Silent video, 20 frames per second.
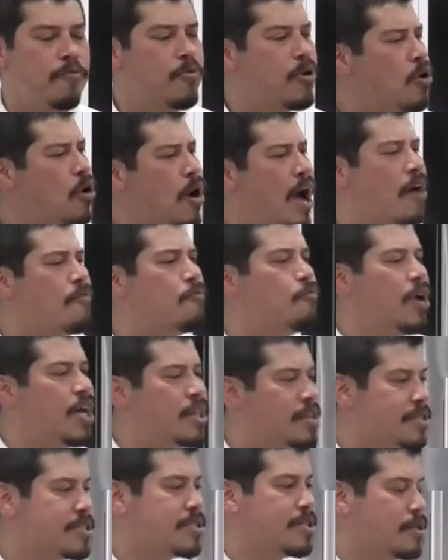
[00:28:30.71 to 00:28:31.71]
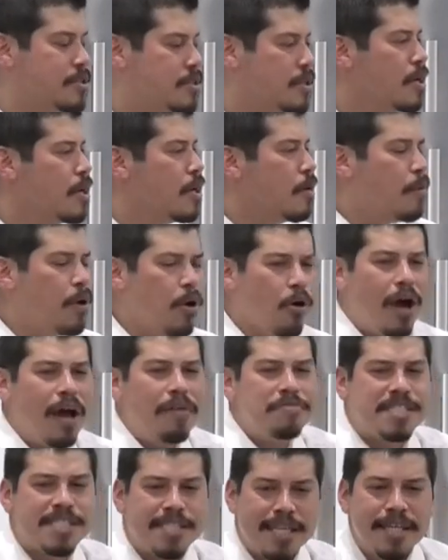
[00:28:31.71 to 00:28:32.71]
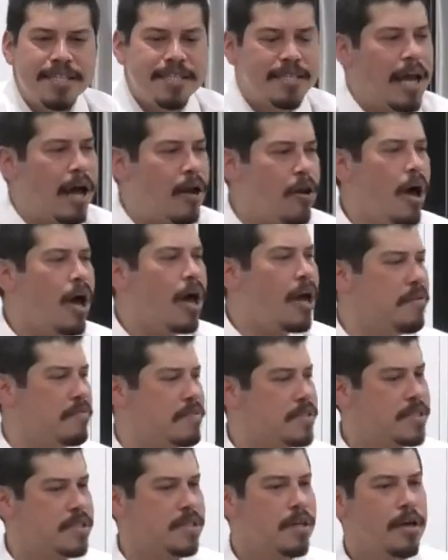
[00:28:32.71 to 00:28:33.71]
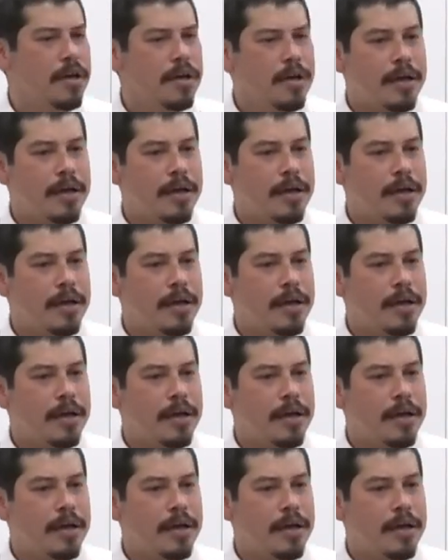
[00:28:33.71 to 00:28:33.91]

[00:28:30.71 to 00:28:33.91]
We all have weaknesses. We all have sins in our lives.